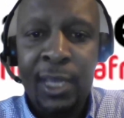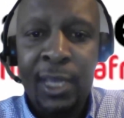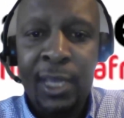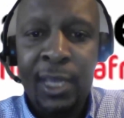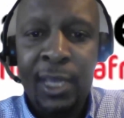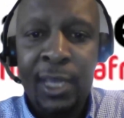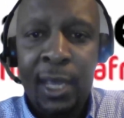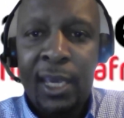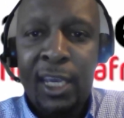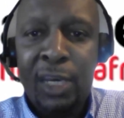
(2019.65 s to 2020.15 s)

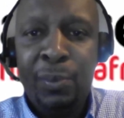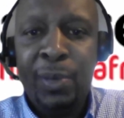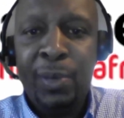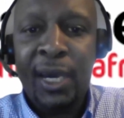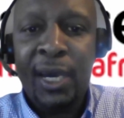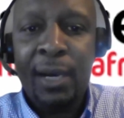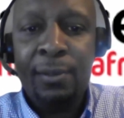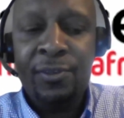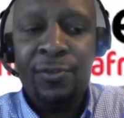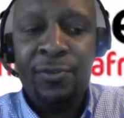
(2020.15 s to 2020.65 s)

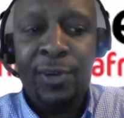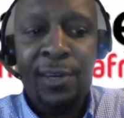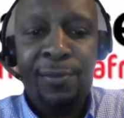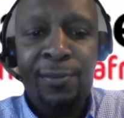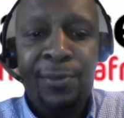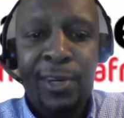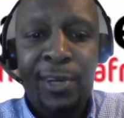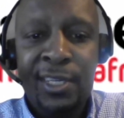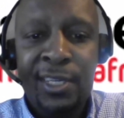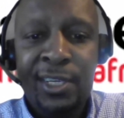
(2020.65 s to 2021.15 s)
because it
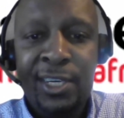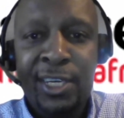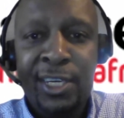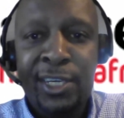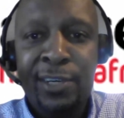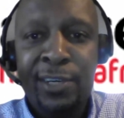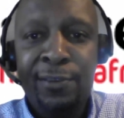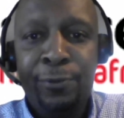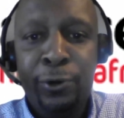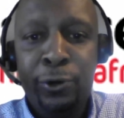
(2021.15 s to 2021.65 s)
becomes
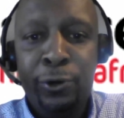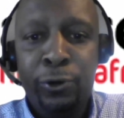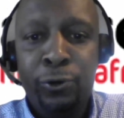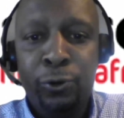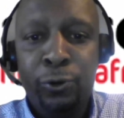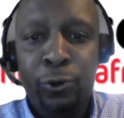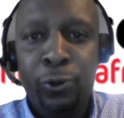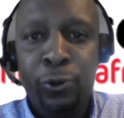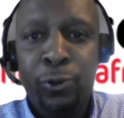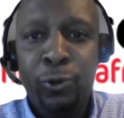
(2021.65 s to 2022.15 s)
very
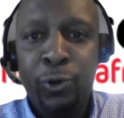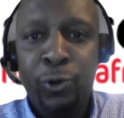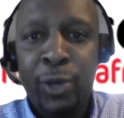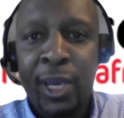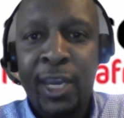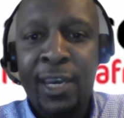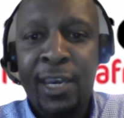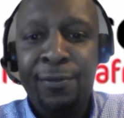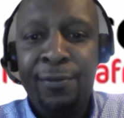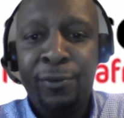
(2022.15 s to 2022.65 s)
frustrating for
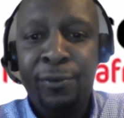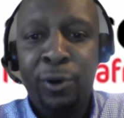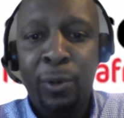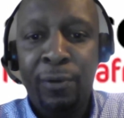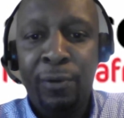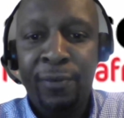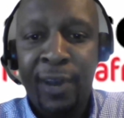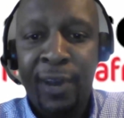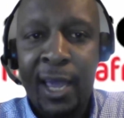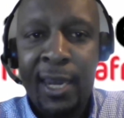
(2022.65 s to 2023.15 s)
you to go
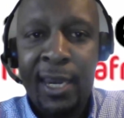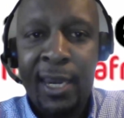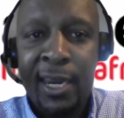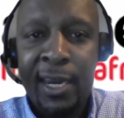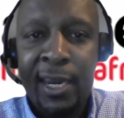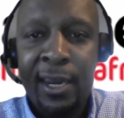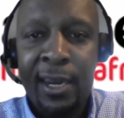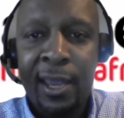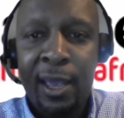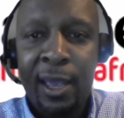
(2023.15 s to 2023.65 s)
through any
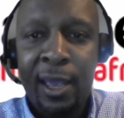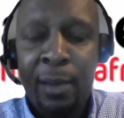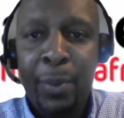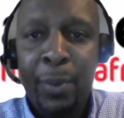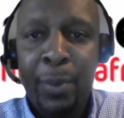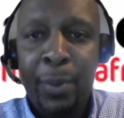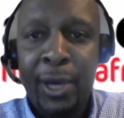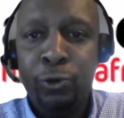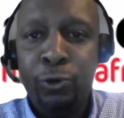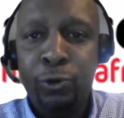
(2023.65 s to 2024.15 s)
form of
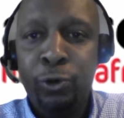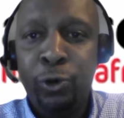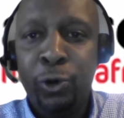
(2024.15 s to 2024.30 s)
learning,